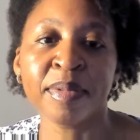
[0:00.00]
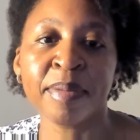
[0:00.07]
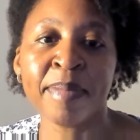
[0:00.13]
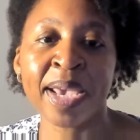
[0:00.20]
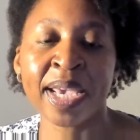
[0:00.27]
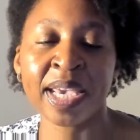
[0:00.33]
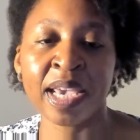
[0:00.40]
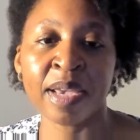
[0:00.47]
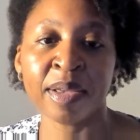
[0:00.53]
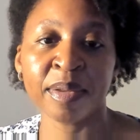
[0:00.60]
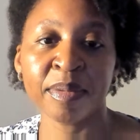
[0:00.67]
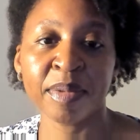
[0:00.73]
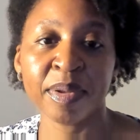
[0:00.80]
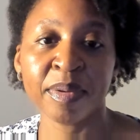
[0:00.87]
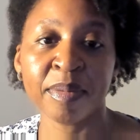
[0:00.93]

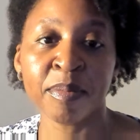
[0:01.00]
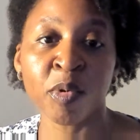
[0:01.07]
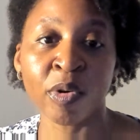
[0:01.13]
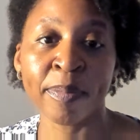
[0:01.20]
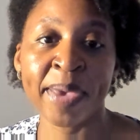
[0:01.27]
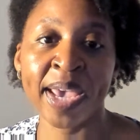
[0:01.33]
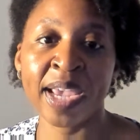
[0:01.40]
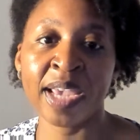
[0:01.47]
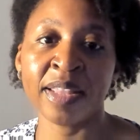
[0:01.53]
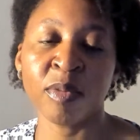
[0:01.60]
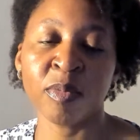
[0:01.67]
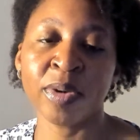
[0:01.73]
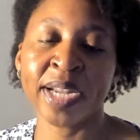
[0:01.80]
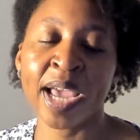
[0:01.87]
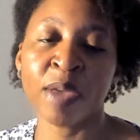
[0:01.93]
making more pay
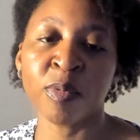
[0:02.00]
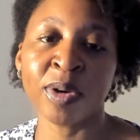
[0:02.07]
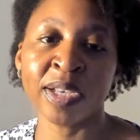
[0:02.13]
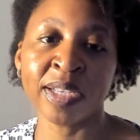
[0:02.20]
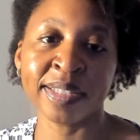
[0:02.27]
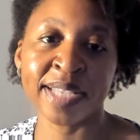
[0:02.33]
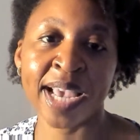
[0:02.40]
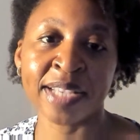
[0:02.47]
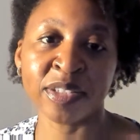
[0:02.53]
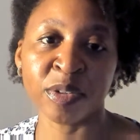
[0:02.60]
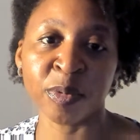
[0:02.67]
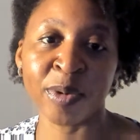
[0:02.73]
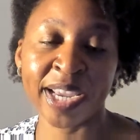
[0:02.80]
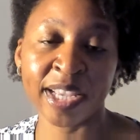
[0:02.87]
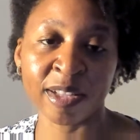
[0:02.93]
than what I was as
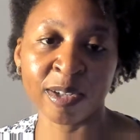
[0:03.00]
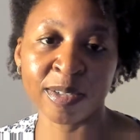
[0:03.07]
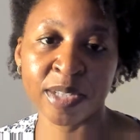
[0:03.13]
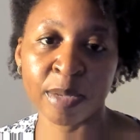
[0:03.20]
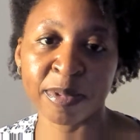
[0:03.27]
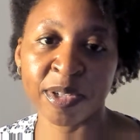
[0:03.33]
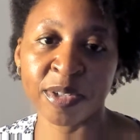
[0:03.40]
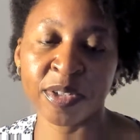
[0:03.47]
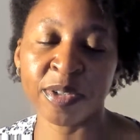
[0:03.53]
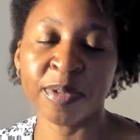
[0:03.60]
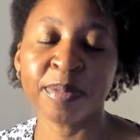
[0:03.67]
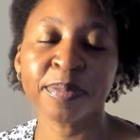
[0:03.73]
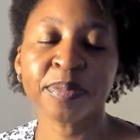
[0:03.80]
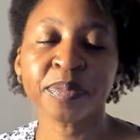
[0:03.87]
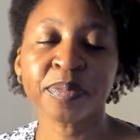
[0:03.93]
a regular substitute.